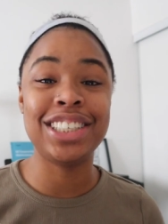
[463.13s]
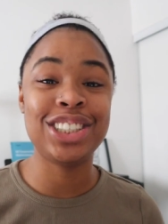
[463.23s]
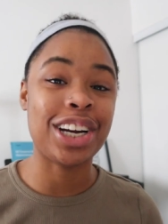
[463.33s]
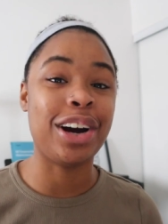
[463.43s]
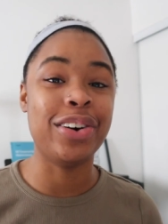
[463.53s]
in the
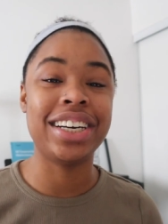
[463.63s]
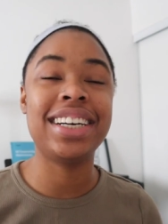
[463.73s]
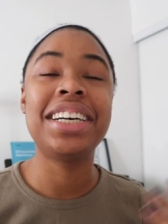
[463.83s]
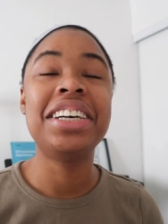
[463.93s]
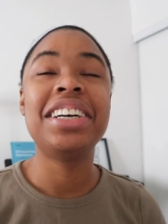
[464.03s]

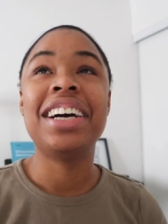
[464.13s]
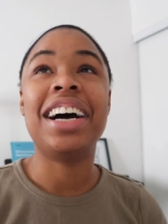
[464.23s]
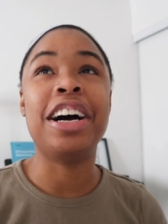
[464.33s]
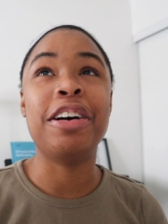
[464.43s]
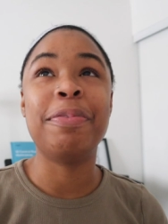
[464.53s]
shower.
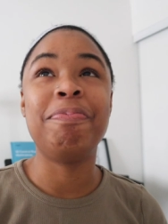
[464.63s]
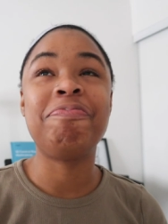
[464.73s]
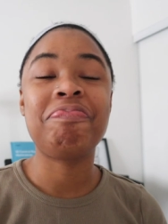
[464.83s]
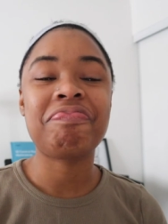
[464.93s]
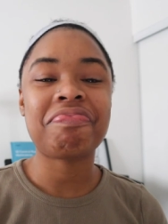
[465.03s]

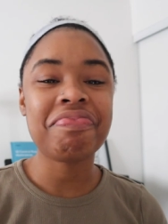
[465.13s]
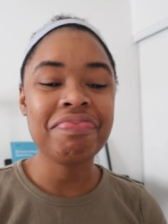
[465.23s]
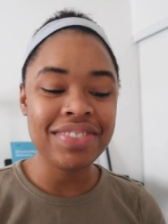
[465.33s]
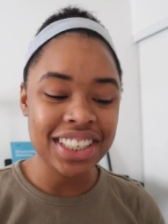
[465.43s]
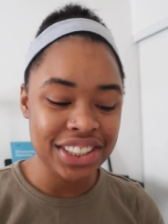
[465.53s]
Um,
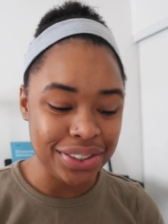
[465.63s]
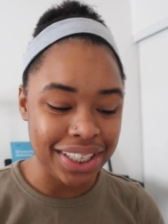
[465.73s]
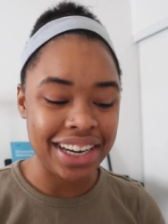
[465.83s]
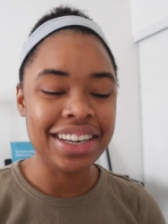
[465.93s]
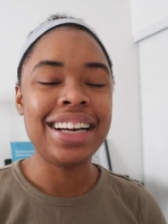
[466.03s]
so
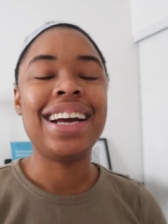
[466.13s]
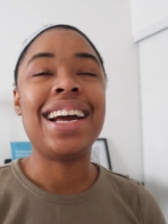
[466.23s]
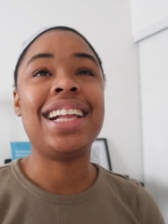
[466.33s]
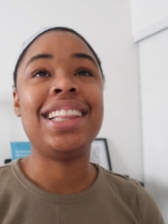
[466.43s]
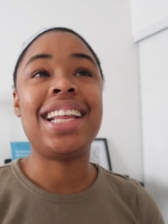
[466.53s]
yeah,
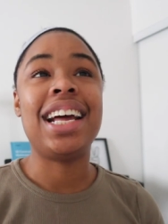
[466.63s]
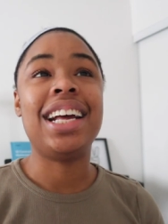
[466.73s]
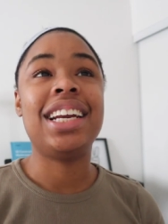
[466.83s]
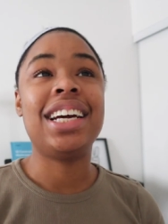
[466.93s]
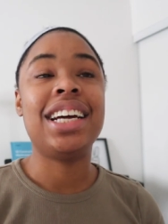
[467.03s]
and
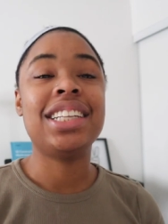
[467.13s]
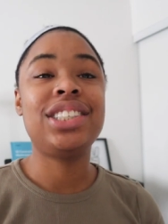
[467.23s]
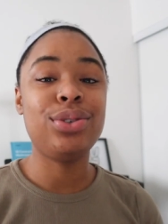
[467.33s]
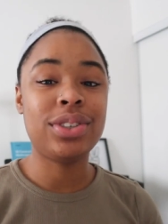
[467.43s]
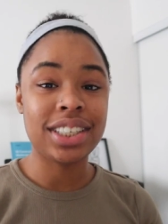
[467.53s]
then
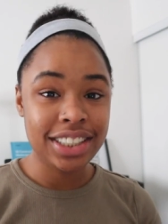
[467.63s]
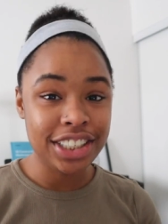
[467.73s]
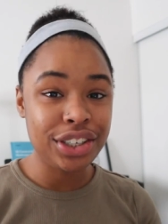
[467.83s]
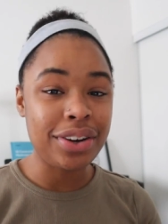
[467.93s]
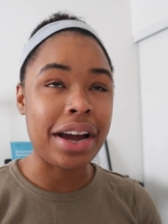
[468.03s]
to
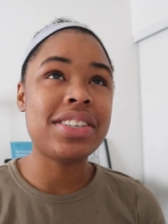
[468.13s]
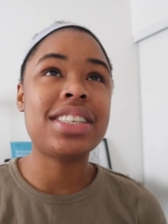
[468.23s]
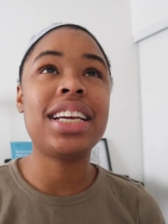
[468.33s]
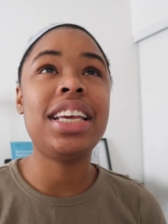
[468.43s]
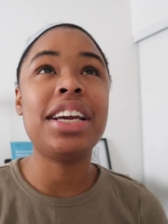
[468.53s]
continue, I was
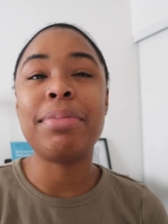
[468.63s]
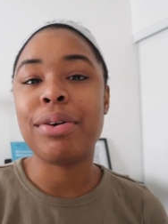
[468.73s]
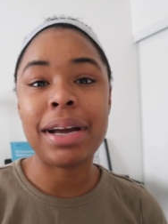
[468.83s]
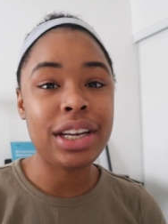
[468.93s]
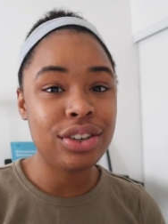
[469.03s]
thinking
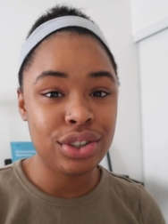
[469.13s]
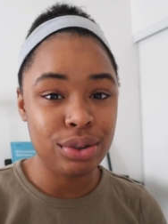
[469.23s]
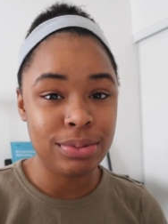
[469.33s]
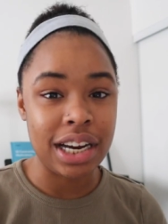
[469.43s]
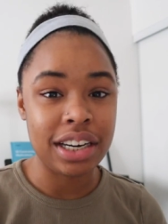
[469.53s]
about my
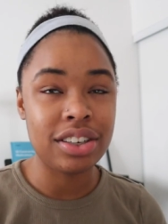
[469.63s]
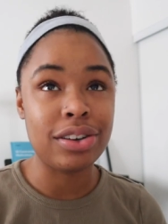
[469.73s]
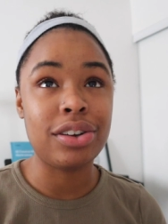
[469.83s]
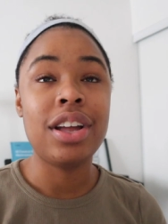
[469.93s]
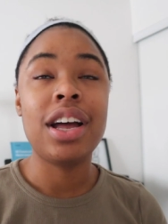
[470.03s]
YouTube
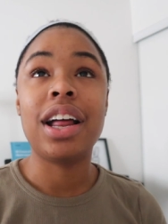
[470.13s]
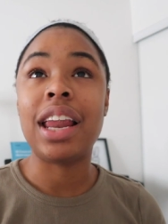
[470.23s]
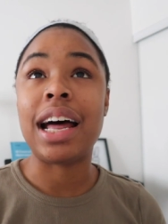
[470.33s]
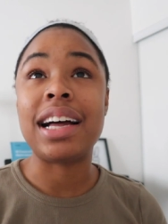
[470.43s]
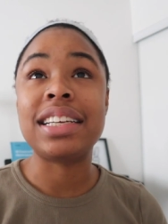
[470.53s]
channel
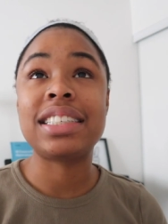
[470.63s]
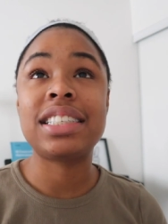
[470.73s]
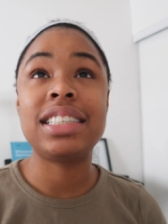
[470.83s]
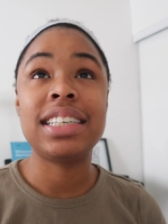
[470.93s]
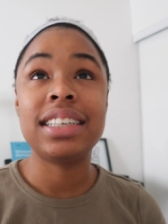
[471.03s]

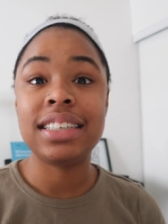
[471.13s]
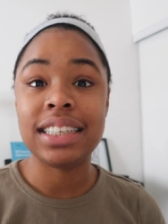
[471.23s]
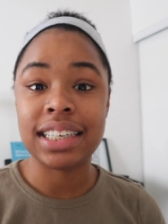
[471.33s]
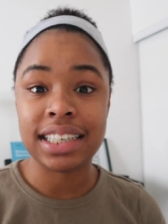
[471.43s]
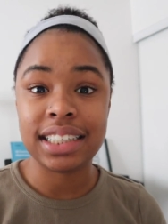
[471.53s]
last
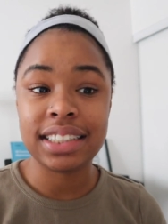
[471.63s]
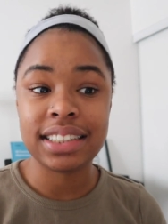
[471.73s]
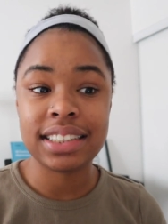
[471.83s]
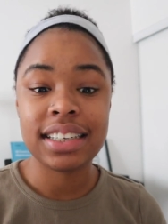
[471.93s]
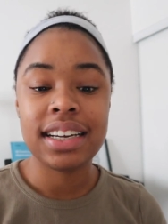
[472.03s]

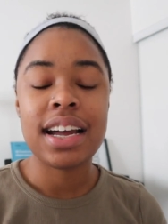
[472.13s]
night